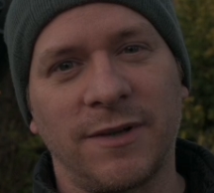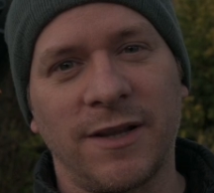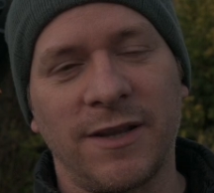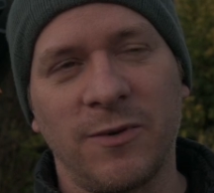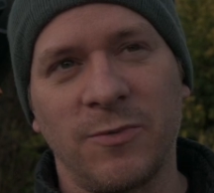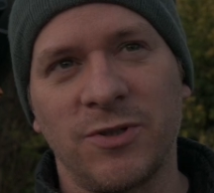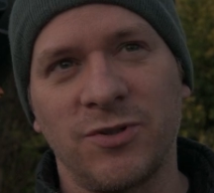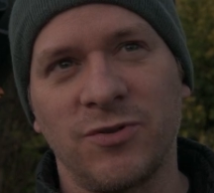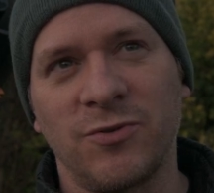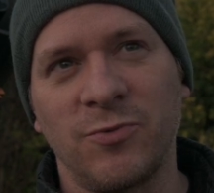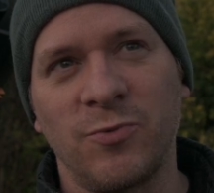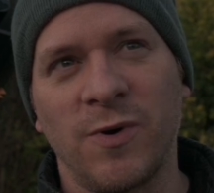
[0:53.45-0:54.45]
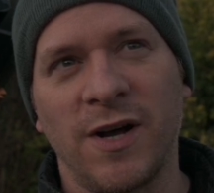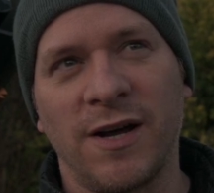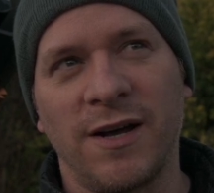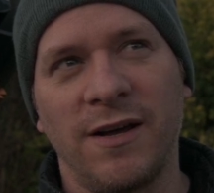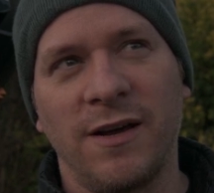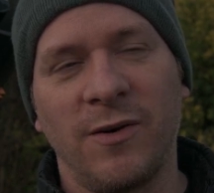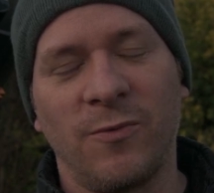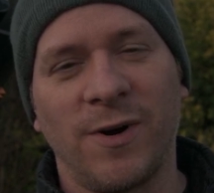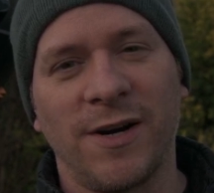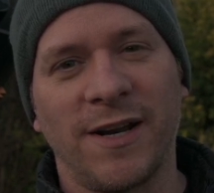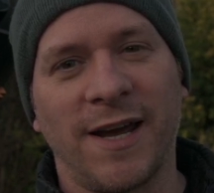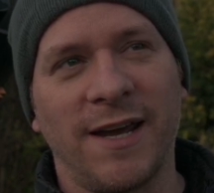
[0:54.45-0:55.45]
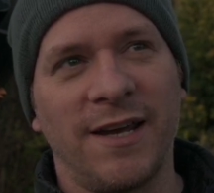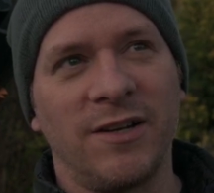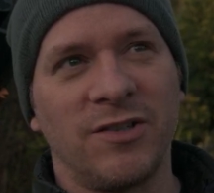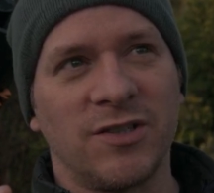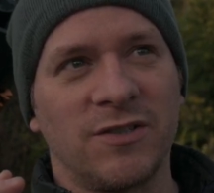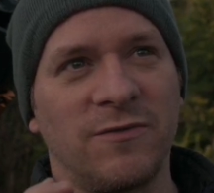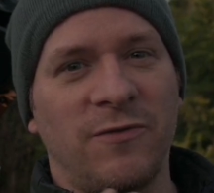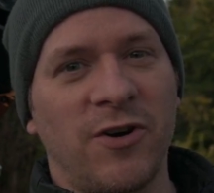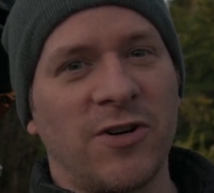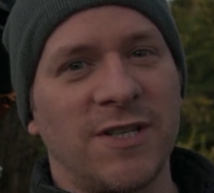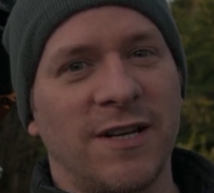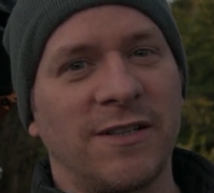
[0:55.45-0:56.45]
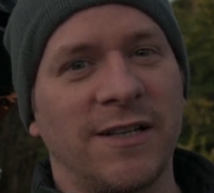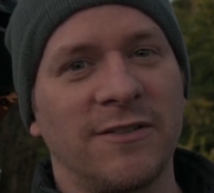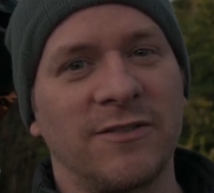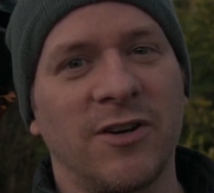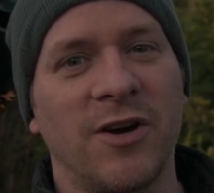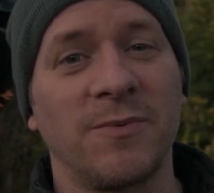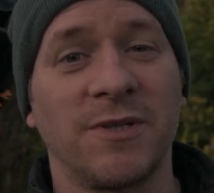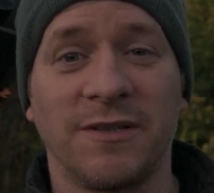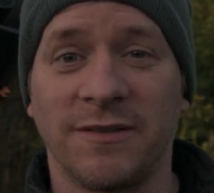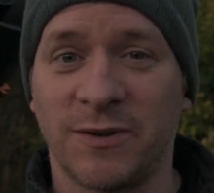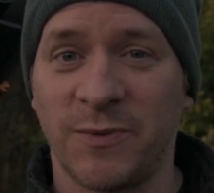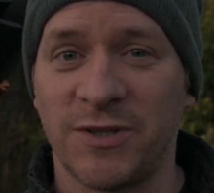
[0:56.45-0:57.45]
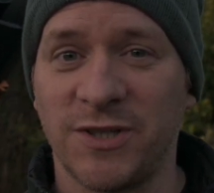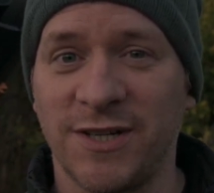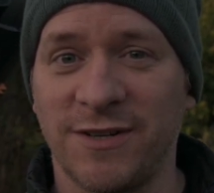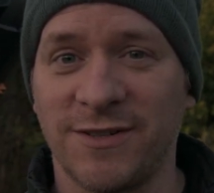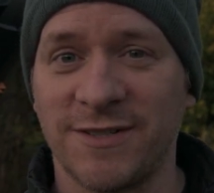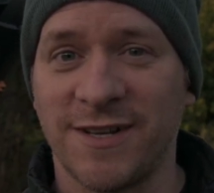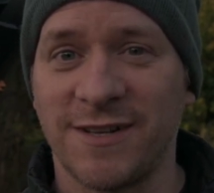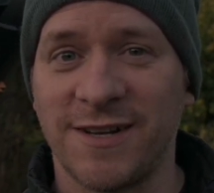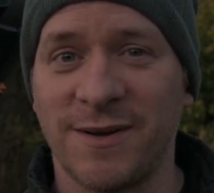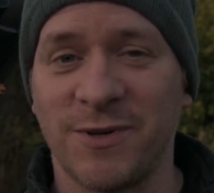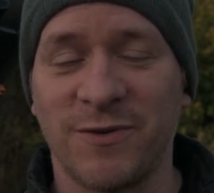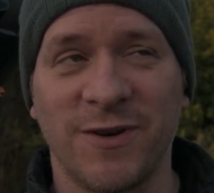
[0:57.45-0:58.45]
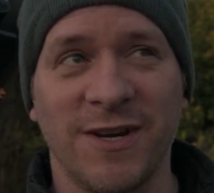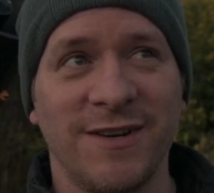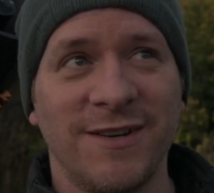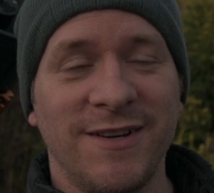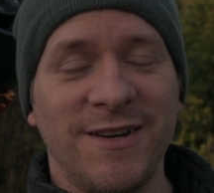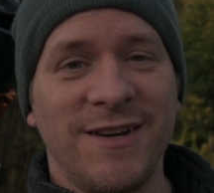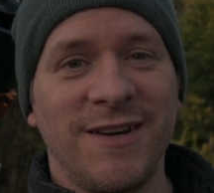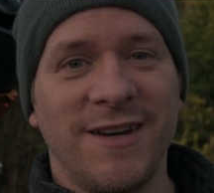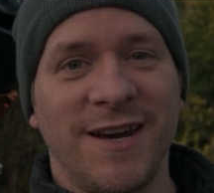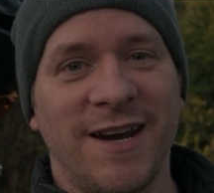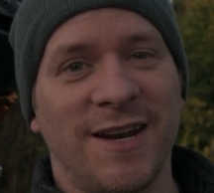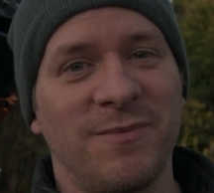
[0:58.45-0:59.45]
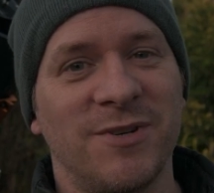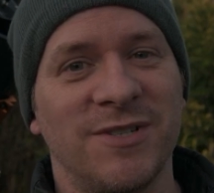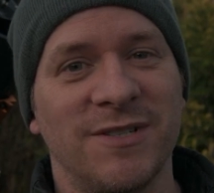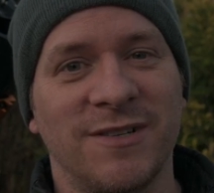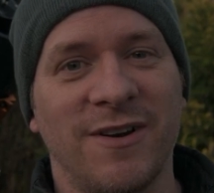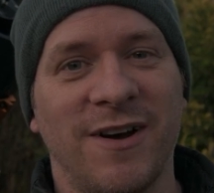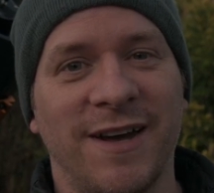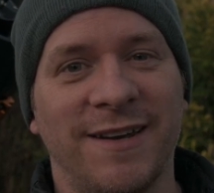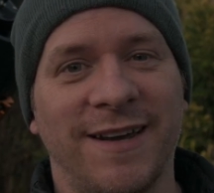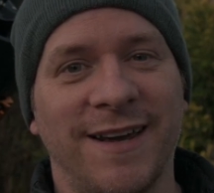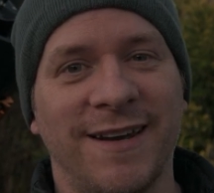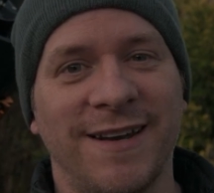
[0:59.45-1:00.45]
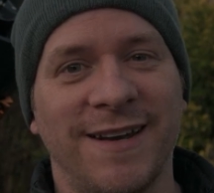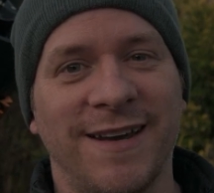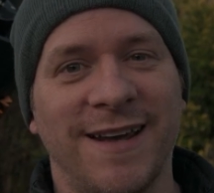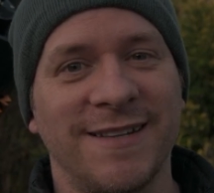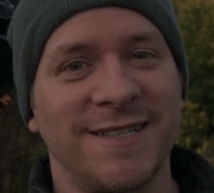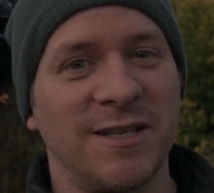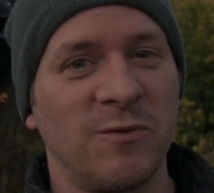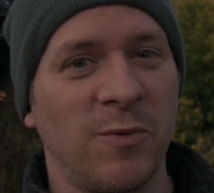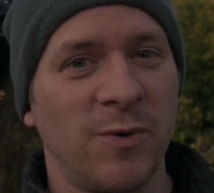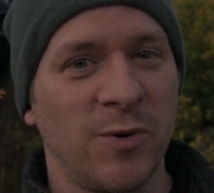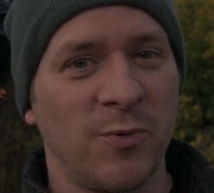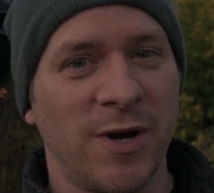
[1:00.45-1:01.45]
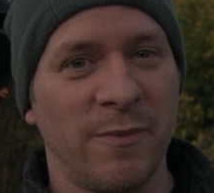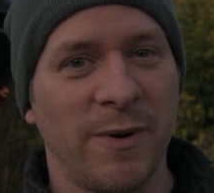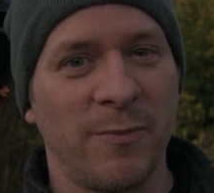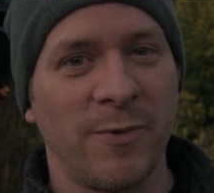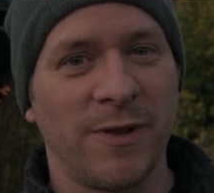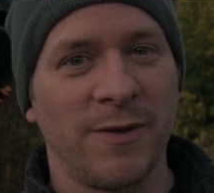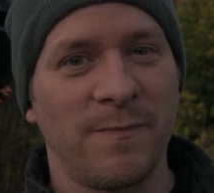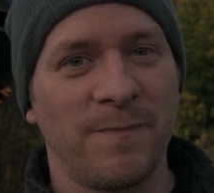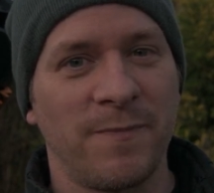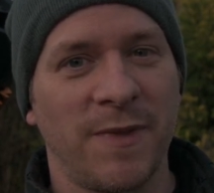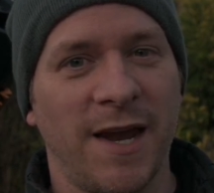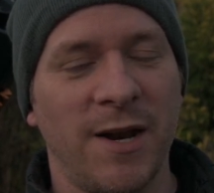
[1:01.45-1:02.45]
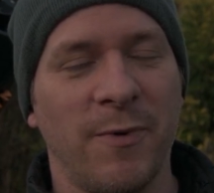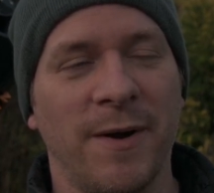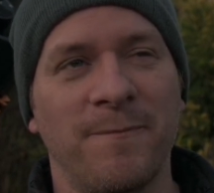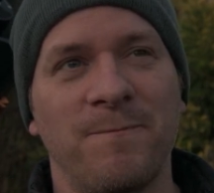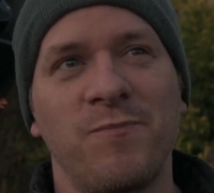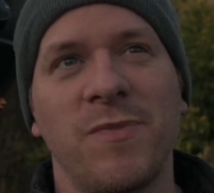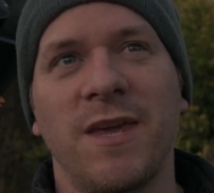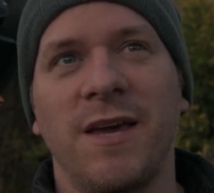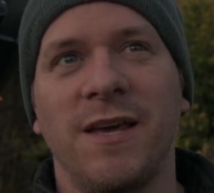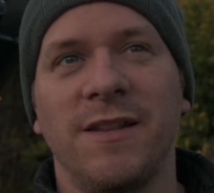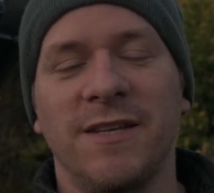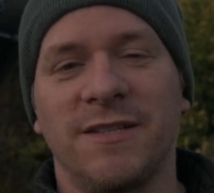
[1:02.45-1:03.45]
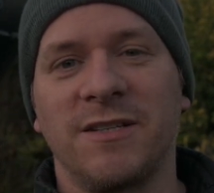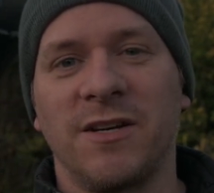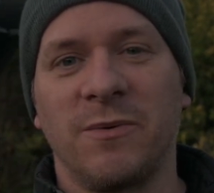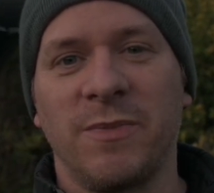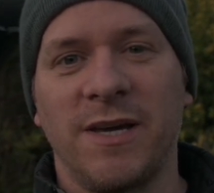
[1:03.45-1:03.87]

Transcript: I think we should all uh, one day just focus our telescopes, especially here in the southern hemisphere, and image this guy and, uh, and see what we all come up with. Anyway, this is going to